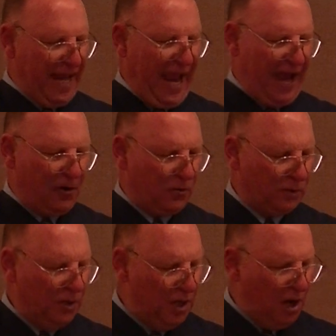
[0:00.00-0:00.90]
now,
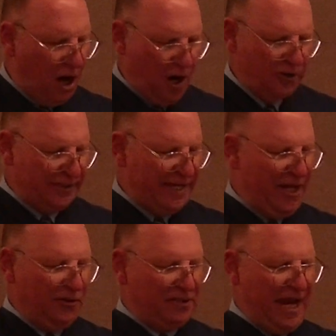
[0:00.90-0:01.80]
our
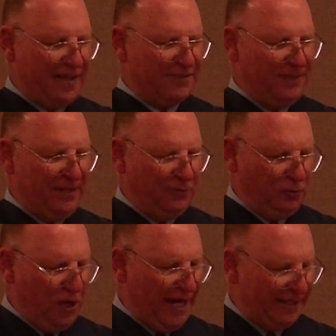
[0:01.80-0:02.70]
guilt has been
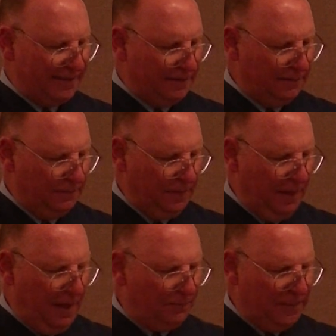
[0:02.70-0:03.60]
great.
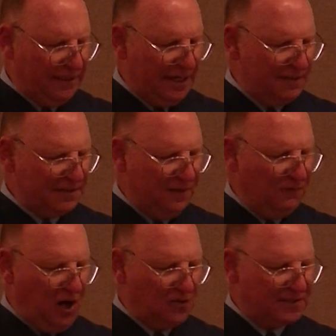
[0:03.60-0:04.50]
Because of
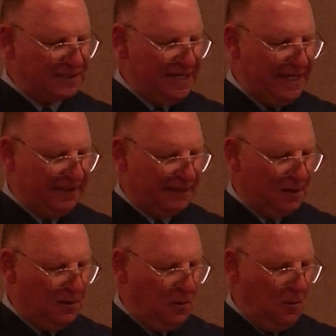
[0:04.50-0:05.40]
our sin,
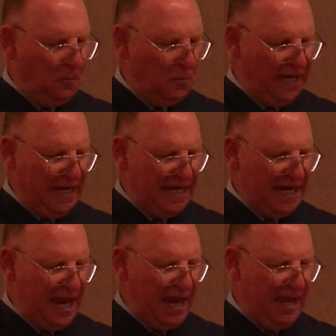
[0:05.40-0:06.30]

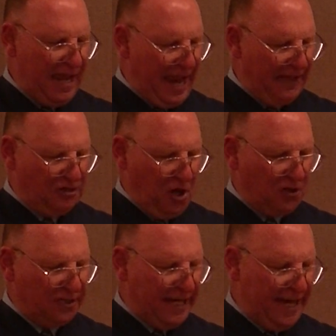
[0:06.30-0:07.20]
we and
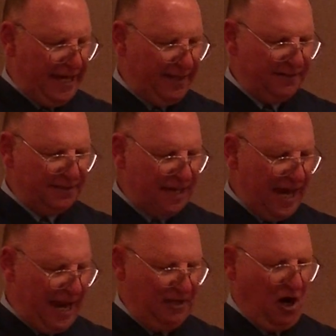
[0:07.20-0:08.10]
our kings
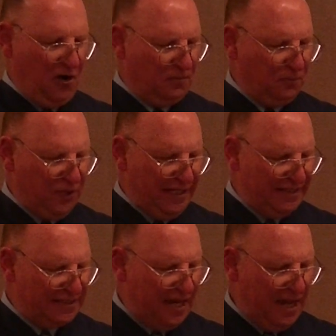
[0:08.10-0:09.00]
and our
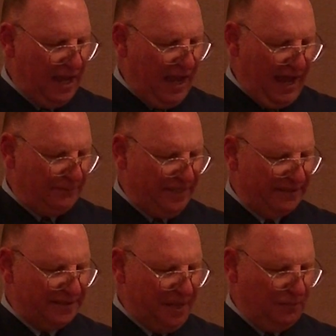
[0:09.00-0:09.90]
priests have
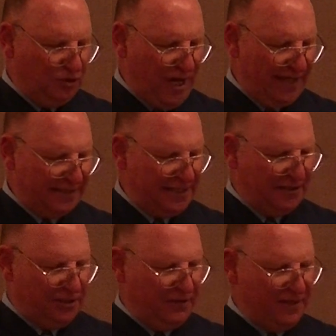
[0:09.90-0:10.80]
been
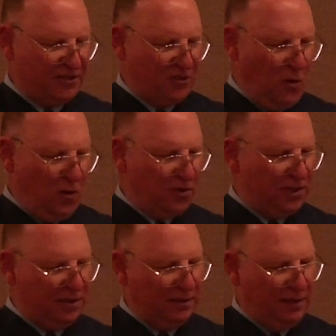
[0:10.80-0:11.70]
subjected to the sword